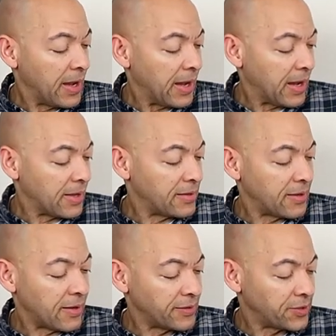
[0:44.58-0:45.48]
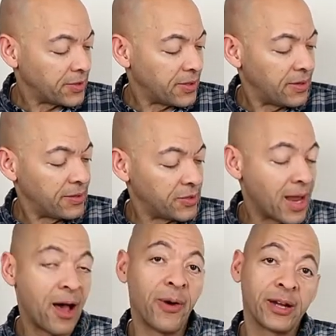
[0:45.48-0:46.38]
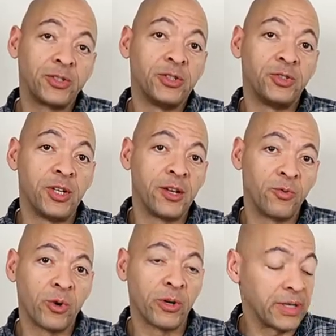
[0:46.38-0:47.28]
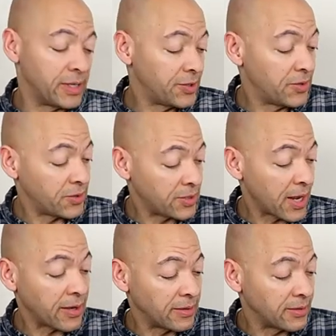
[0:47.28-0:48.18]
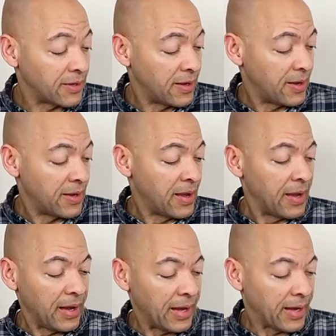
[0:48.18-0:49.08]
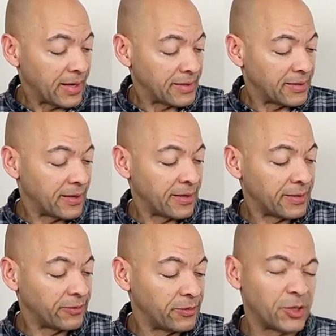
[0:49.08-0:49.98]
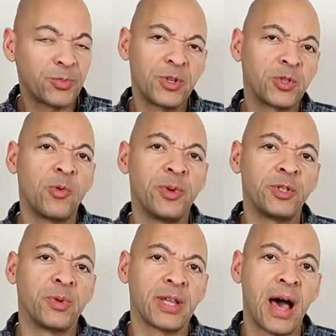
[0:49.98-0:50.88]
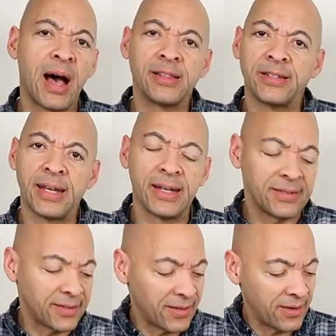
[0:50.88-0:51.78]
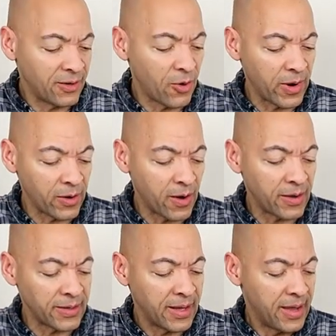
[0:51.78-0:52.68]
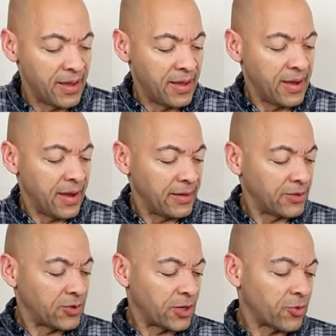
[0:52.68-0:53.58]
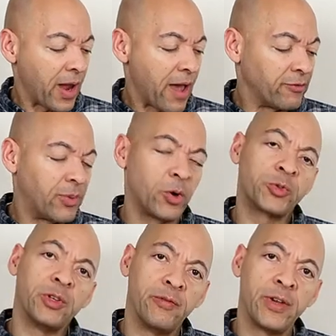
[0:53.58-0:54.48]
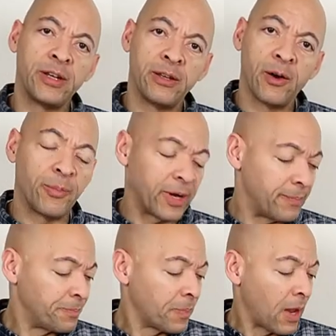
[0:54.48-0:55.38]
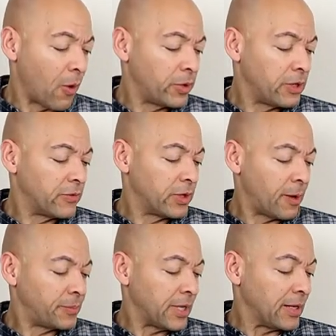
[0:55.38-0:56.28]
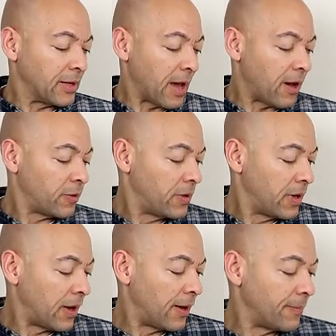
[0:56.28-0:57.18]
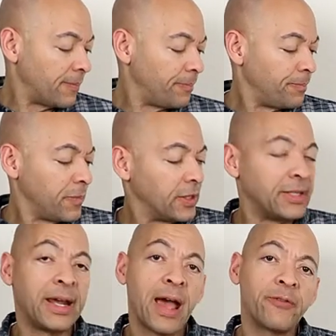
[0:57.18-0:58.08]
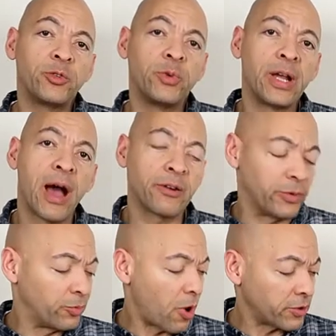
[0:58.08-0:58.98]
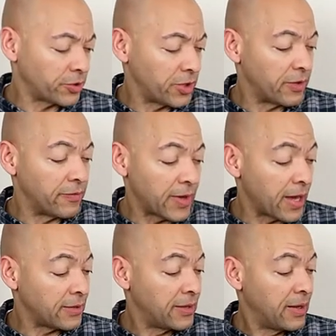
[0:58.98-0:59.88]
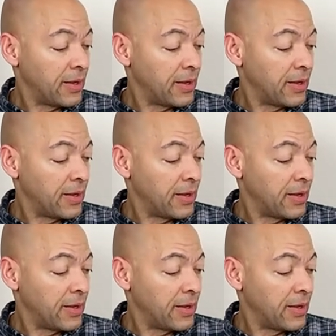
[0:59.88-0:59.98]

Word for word: and uh, it's, it's now actually January 2nd and uh, we've just been so busy with the holidays going on so that's why I haven't posted a video but I want to give you an update now. Um, the day after we got her we brought her to the vet